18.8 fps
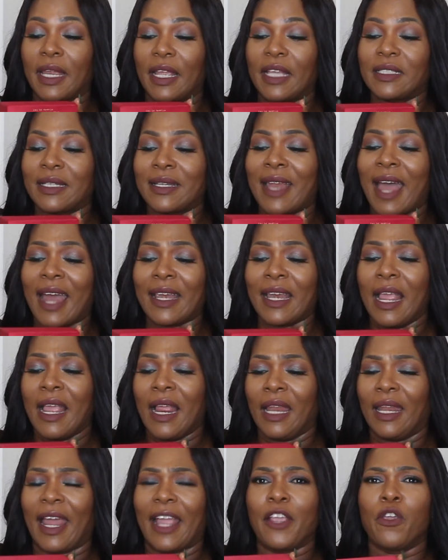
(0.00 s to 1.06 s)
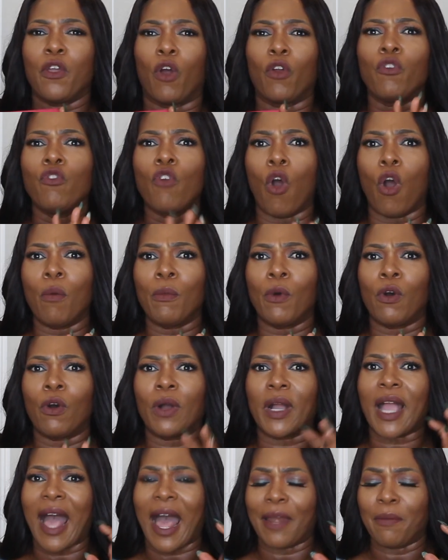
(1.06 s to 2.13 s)
It's not like your
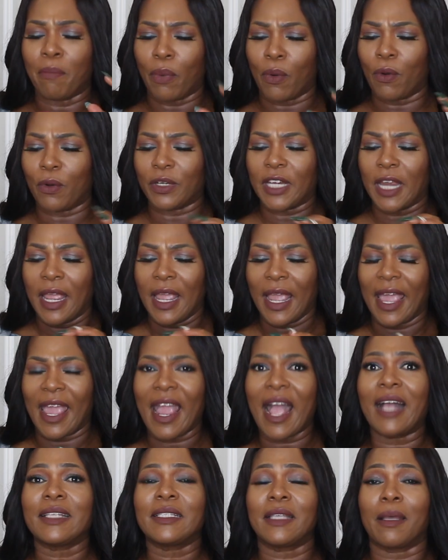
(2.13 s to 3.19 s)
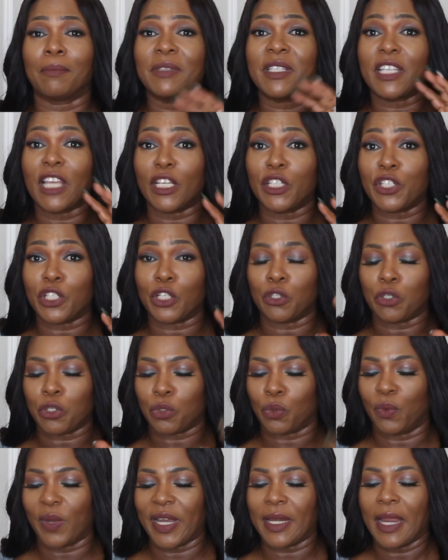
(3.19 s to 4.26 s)
normal cardboard. It has some texture
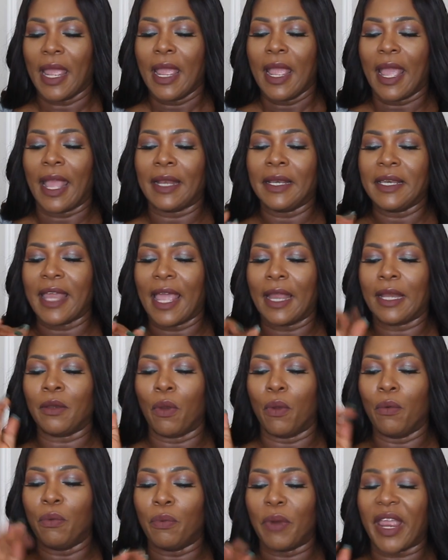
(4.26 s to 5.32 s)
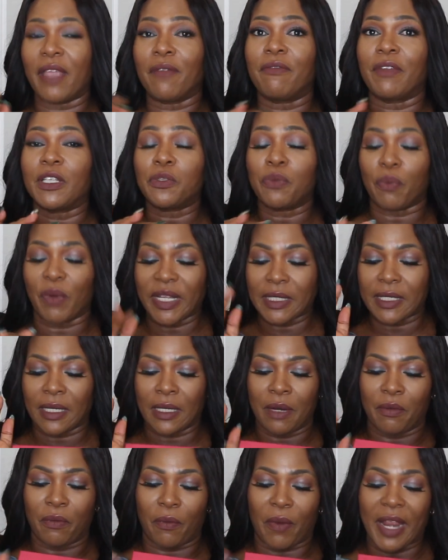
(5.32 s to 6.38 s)
to it, and then Rave is
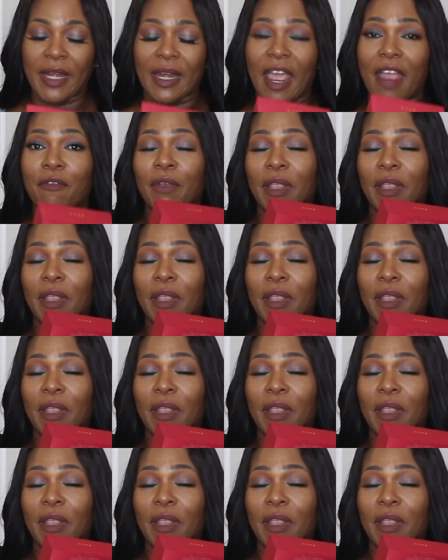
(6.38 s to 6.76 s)
written in red.